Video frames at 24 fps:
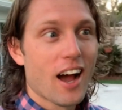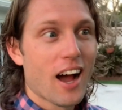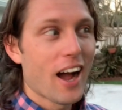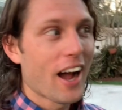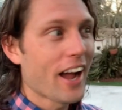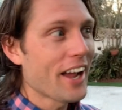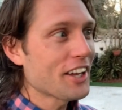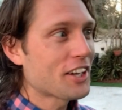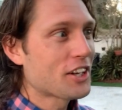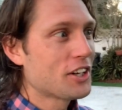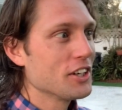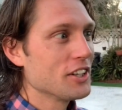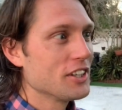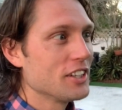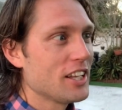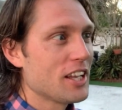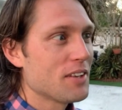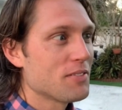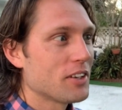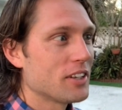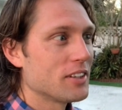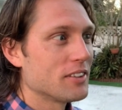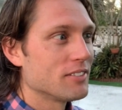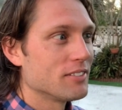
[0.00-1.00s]
I couldn't
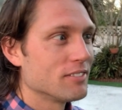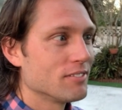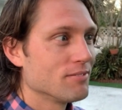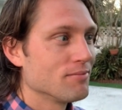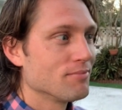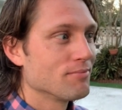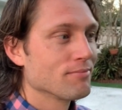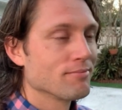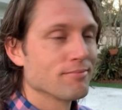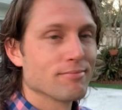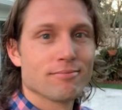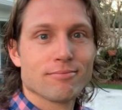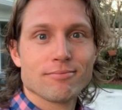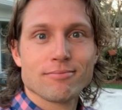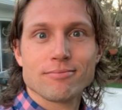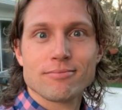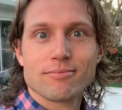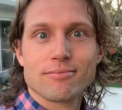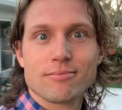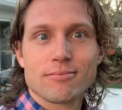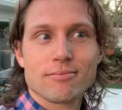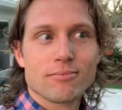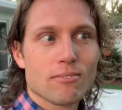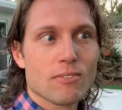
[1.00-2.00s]
even,
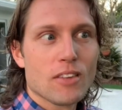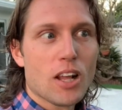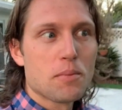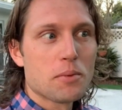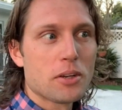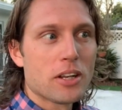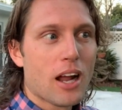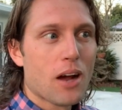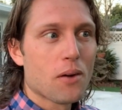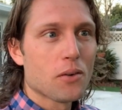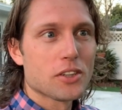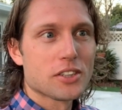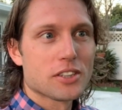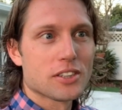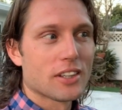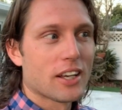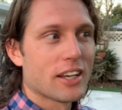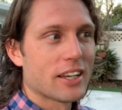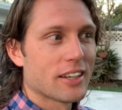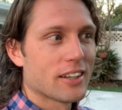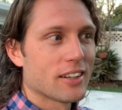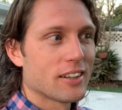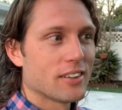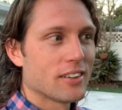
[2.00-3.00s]
I mean, I was
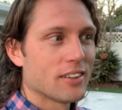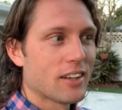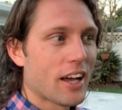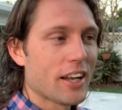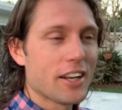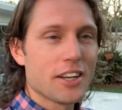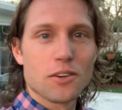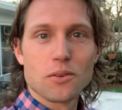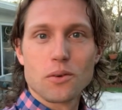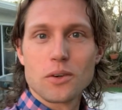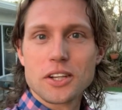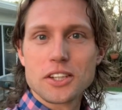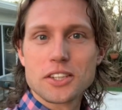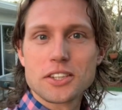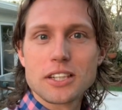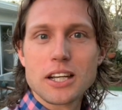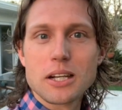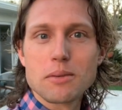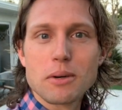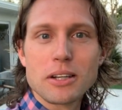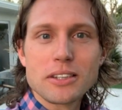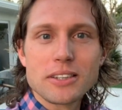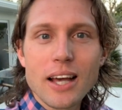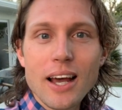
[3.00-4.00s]
like, I didn't want to sit
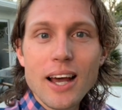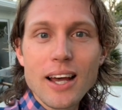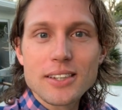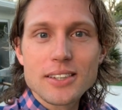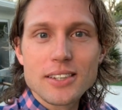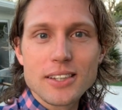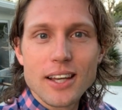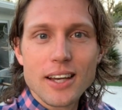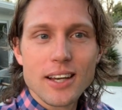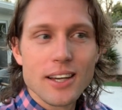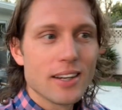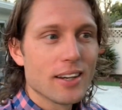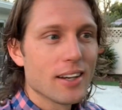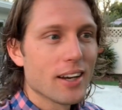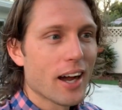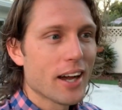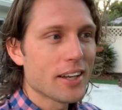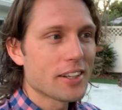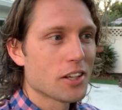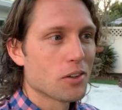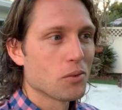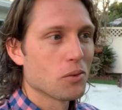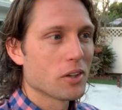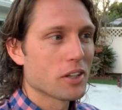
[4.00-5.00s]
at my desk. I
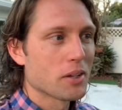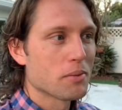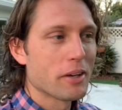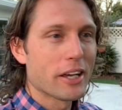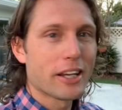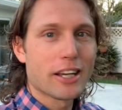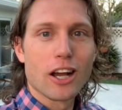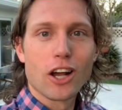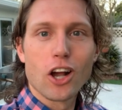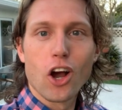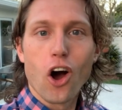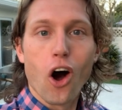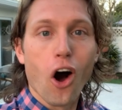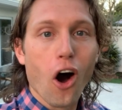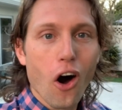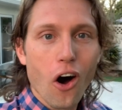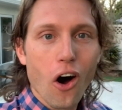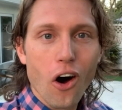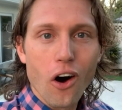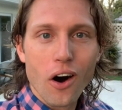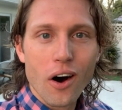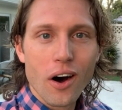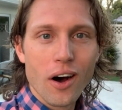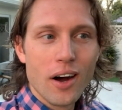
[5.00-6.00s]
didn't want to make a
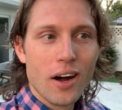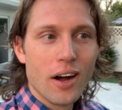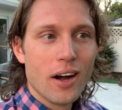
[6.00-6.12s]
call.